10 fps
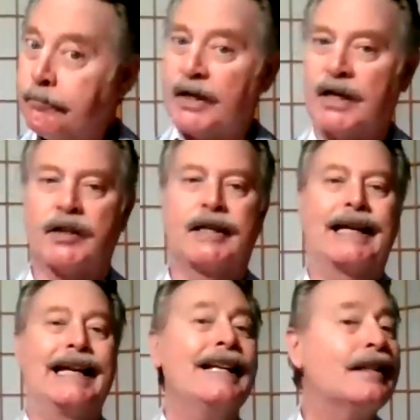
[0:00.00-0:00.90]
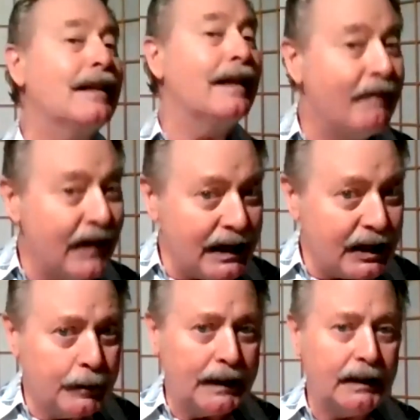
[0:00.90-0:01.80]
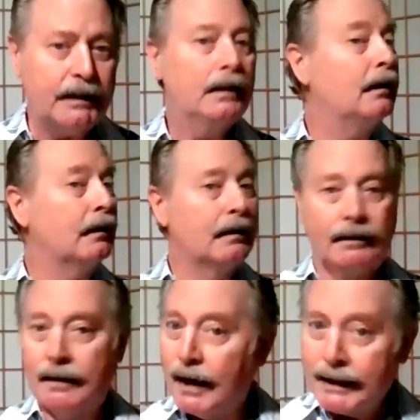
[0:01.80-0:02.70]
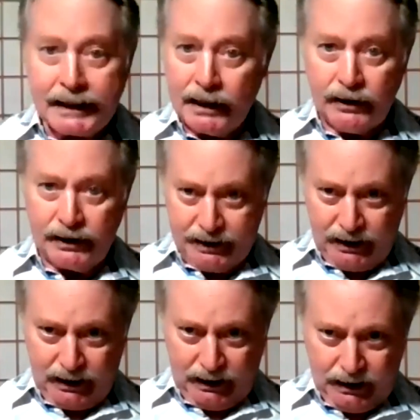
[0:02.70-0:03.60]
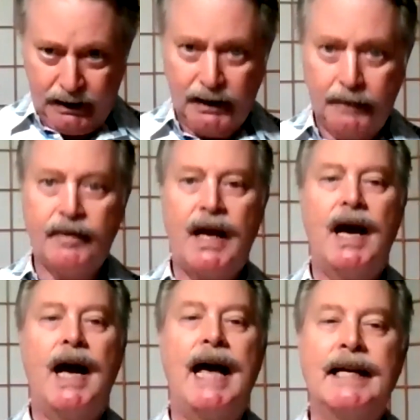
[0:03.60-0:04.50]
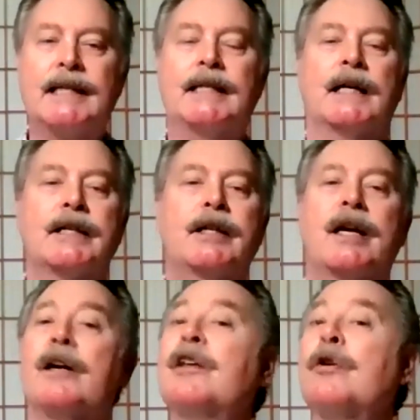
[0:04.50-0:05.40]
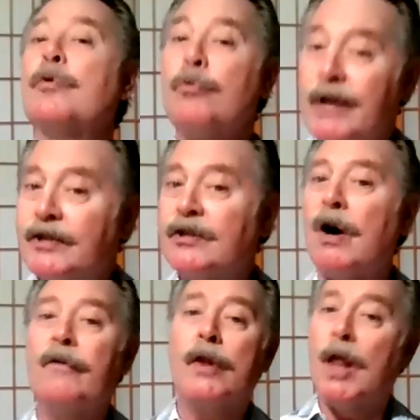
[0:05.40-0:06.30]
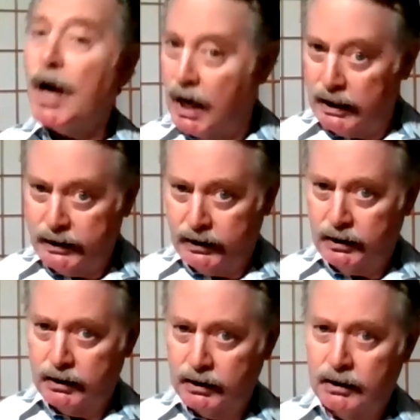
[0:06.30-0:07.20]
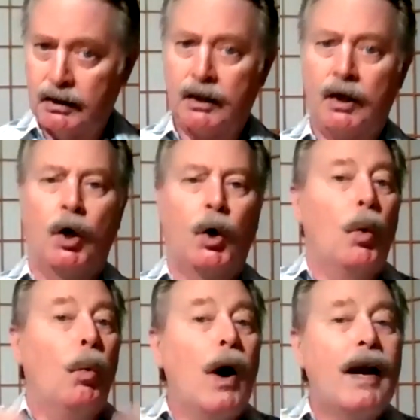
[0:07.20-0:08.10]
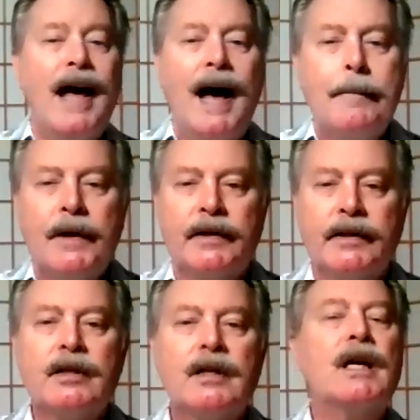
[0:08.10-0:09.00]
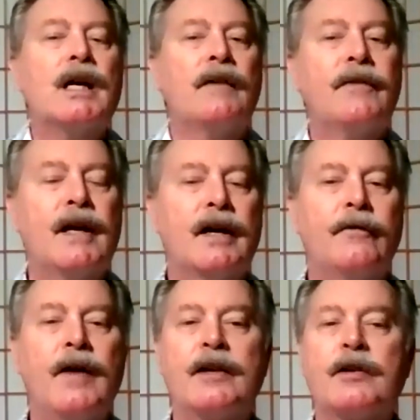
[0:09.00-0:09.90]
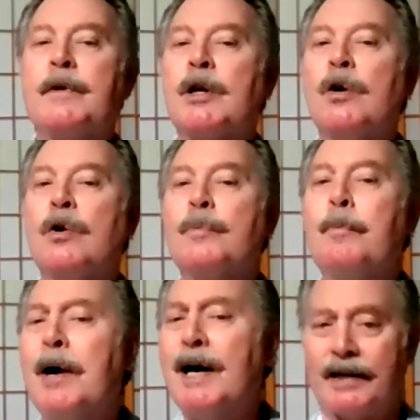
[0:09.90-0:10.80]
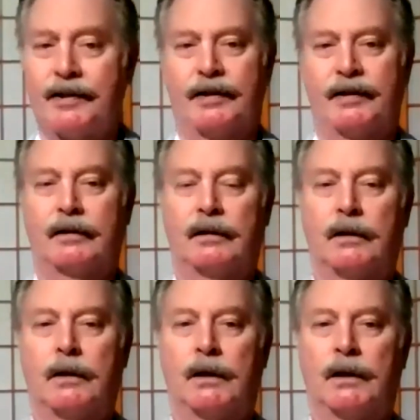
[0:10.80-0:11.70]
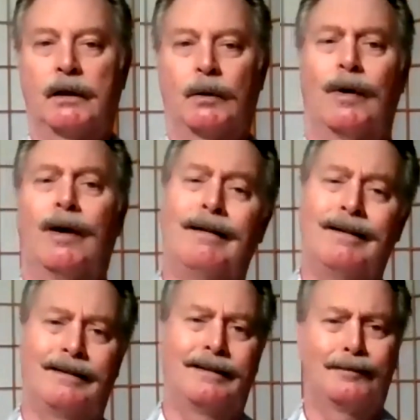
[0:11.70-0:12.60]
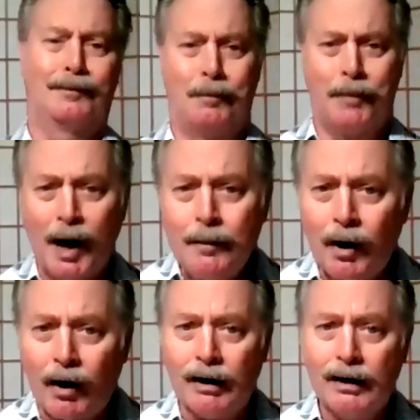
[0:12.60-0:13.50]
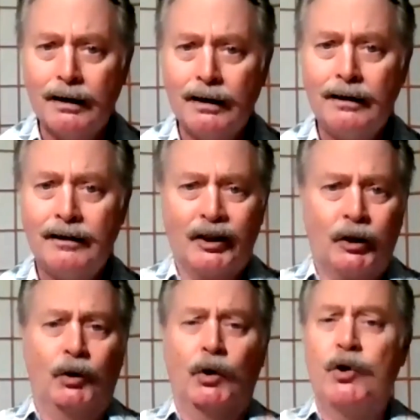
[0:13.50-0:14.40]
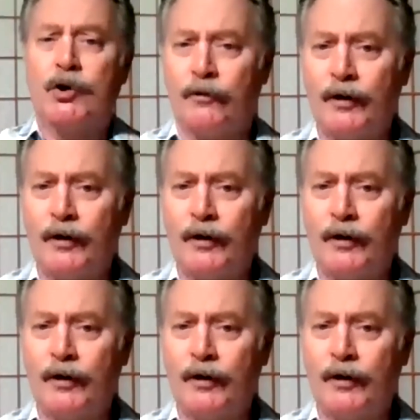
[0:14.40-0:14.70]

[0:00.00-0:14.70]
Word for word: Because it is an investment, not guaranteed, and does carry the risk of loss, what happens if the investment goes bust? Well, bummer. You lose